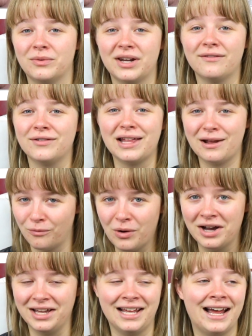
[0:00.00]
whenever they
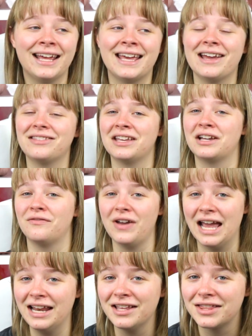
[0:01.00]
want and I can't think of
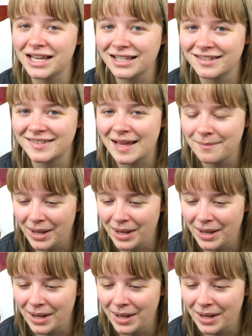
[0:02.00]
anything to say